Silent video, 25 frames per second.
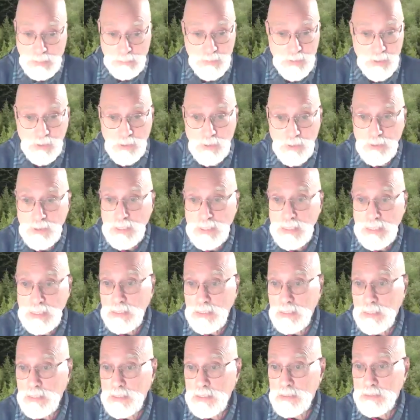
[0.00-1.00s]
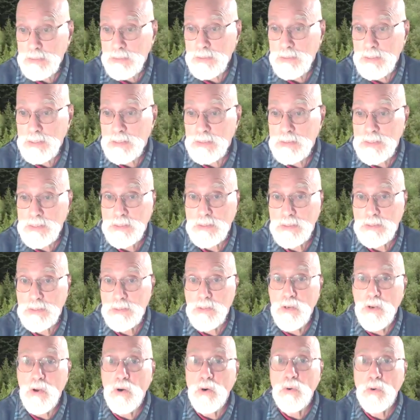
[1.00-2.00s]
Absolutely. There's
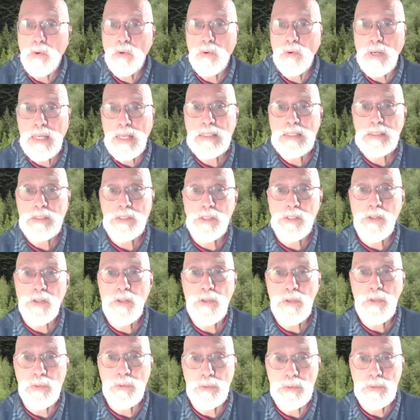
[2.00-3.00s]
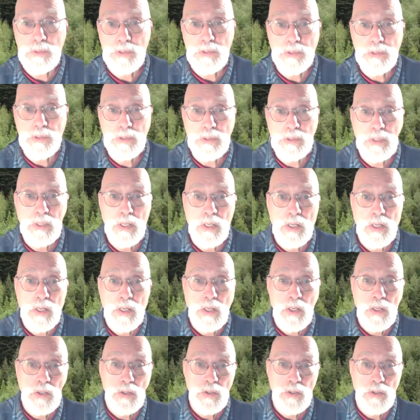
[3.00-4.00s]
no excuse
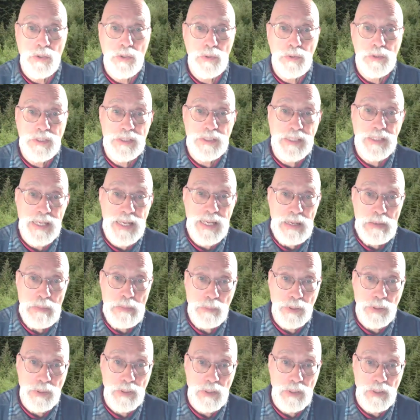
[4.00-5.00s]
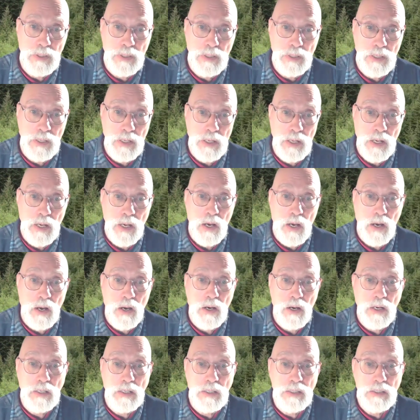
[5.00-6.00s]
to skimp
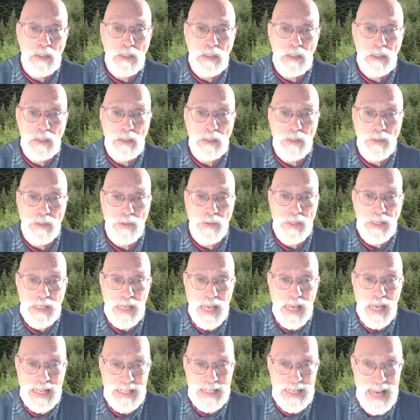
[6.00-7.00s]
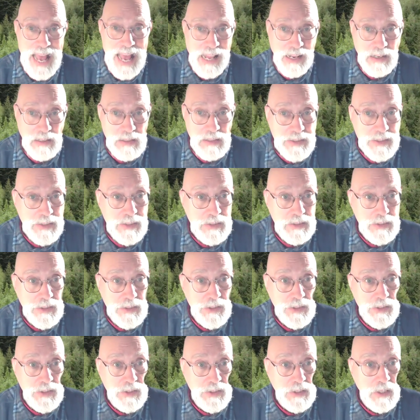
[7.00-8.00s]
on the
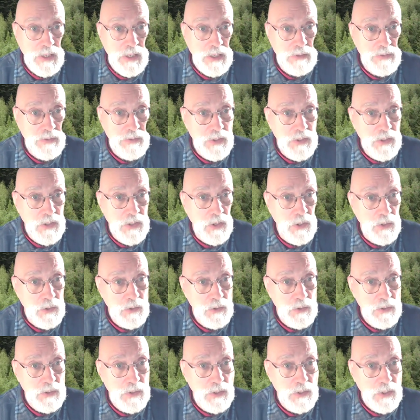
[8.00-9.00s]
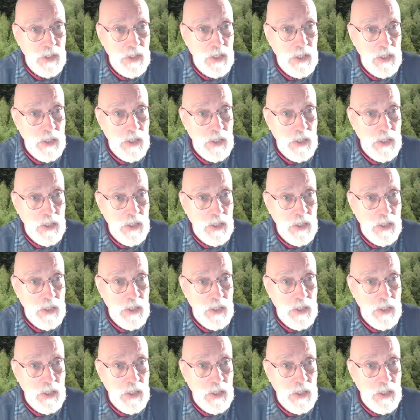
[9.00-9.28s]
analysis of the code